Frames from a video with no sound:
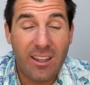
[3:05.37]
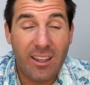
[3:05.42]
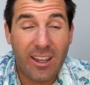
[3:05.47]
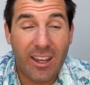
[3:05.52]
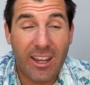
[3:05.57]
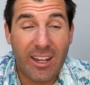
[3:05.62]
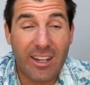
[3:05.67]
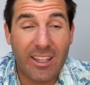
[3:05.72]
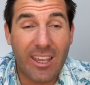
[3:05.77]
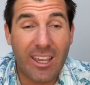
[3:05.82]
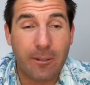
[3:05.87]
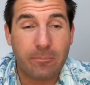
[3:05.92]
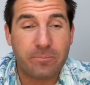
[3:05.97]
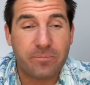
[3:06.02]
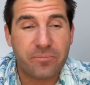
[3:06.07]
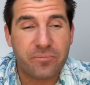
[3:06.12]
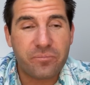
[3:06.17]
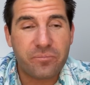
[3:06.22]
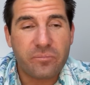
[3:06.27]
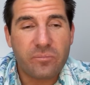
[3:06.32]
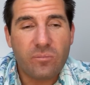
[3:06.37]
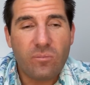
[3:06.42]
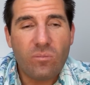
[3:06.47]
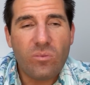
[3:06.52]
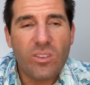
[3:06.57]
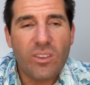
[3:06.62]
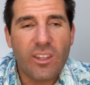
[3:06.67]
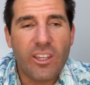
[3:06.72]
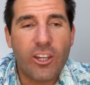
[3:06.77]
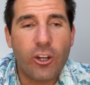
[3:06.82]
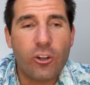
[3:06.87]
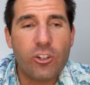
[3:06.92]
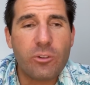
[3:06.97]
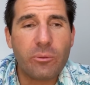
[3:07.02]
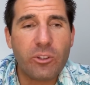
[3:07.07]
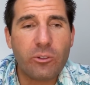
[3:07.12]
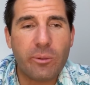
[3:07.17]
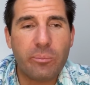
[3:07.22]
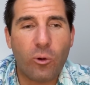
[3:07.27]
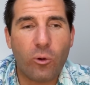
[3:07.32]
And again, Here's what
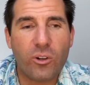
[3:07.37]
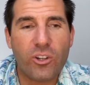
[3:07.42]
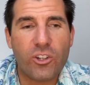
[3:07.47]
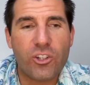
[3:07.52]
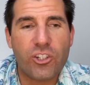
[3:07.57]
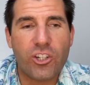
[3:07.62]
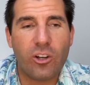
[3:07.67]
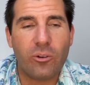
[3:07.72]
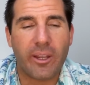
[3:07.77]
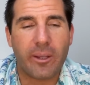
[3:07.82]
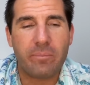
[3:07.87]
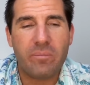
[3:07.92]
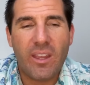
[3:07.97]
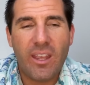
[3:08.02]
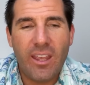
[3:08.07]
the report is showing